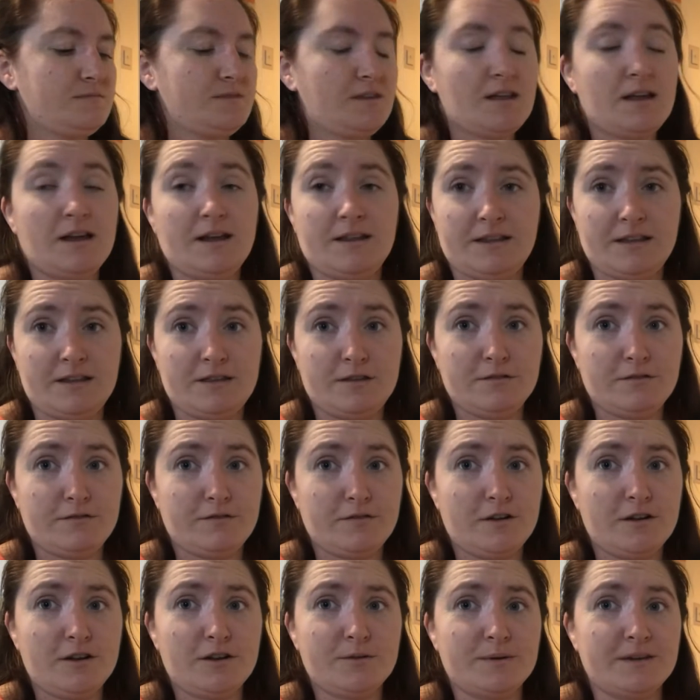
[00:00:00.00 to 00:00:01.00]
And then the
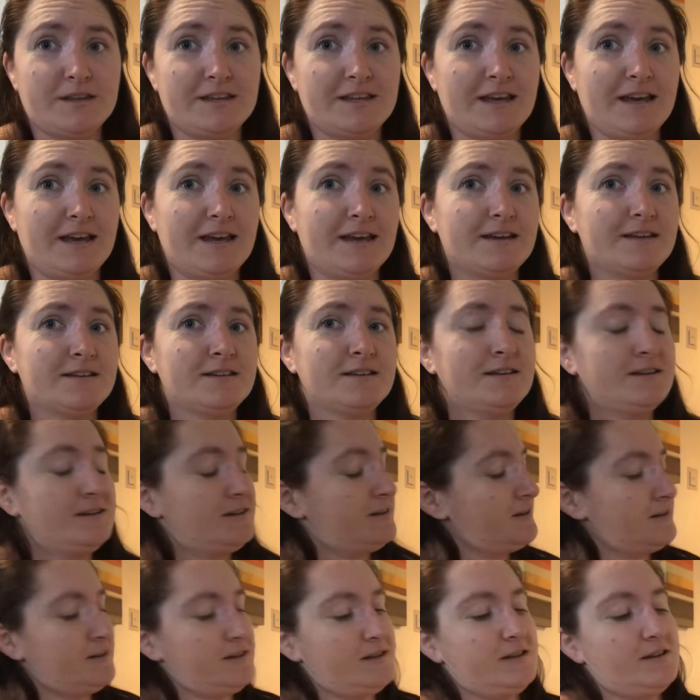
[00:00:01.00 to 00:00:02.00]
following year,
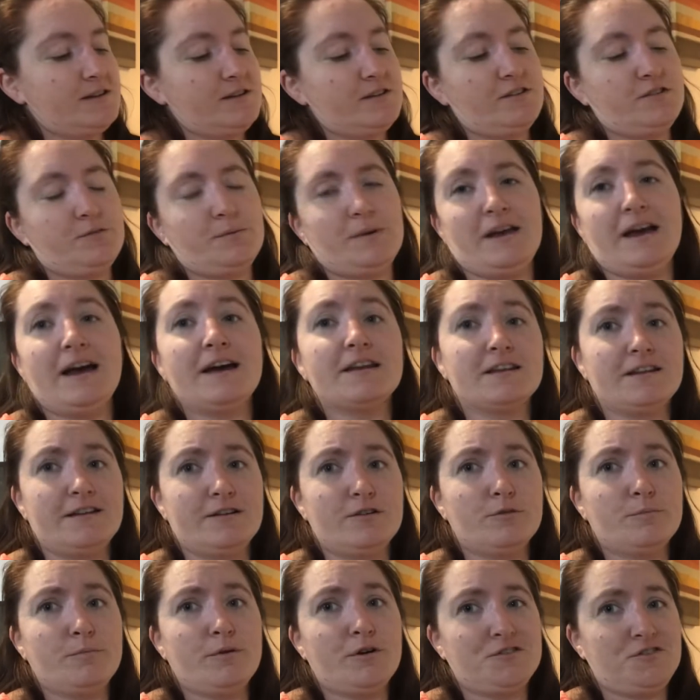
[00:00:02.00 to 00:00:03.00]
because we had a little
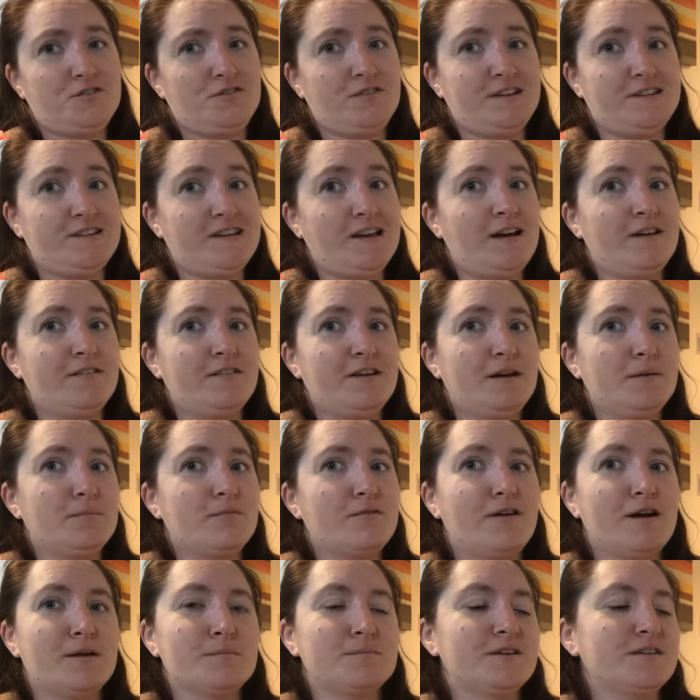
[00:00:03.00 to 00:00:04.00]
pottery tower in our
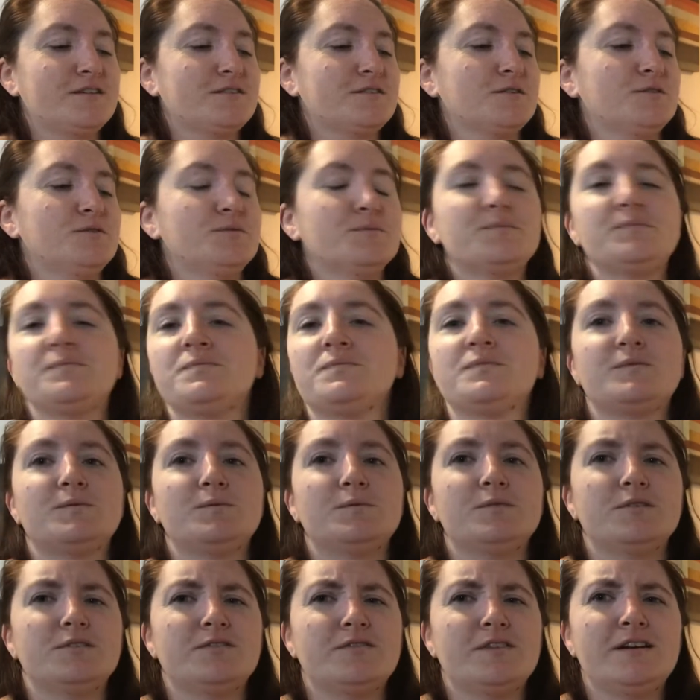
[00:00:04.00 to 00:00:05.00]
primary school, we
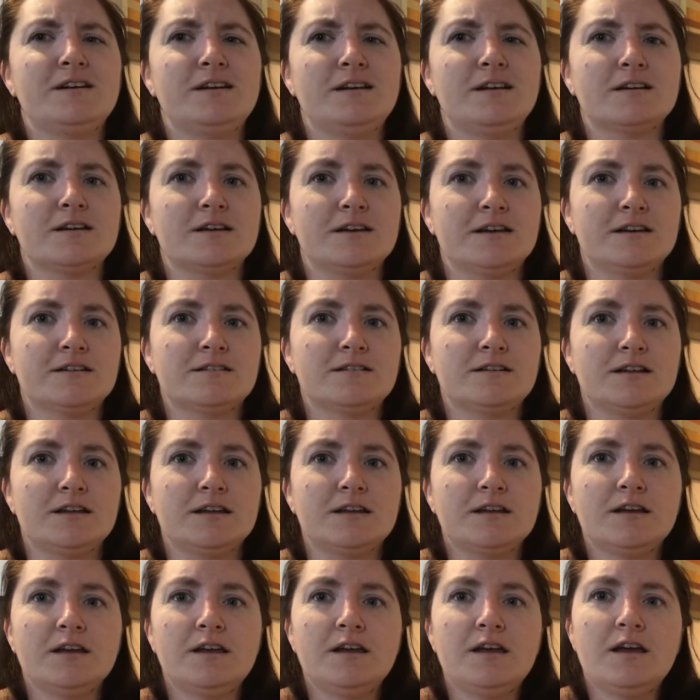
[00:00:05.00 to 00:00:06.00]
was very lucky actually,
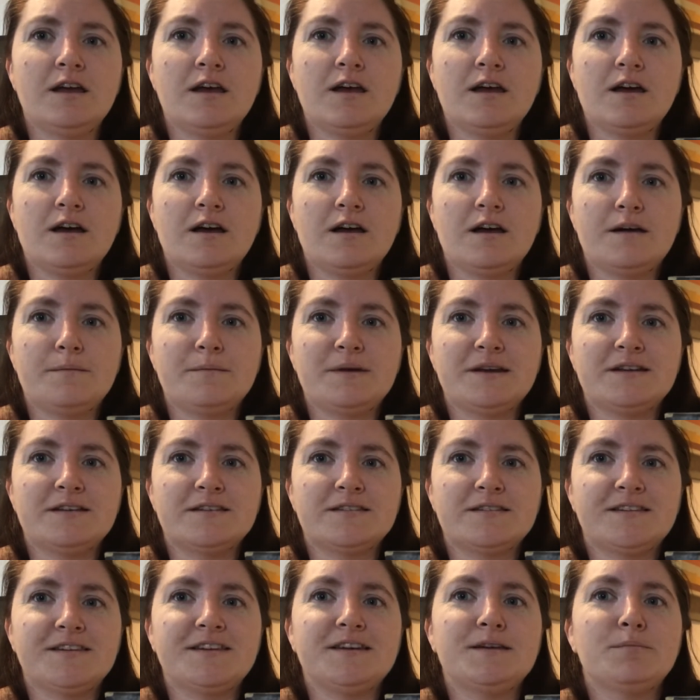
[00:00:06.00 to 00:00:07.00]
I made a
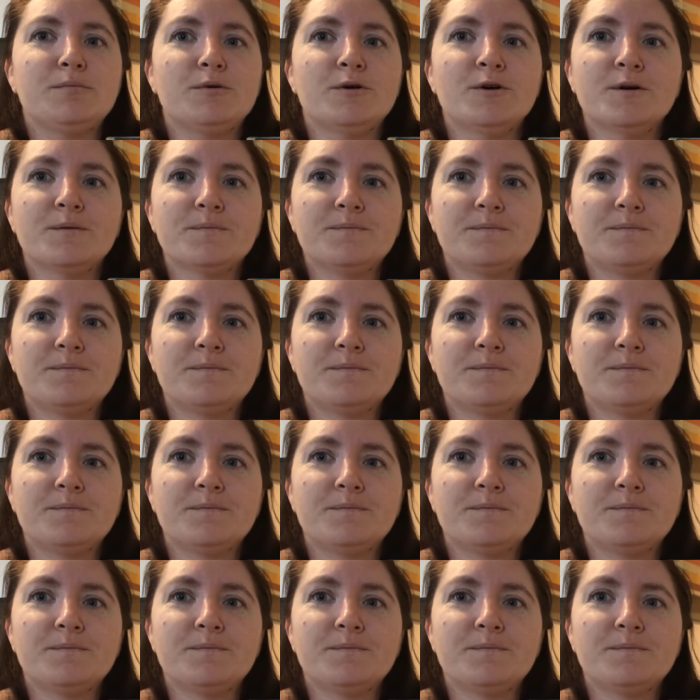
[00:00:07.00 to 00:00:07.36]
teapot.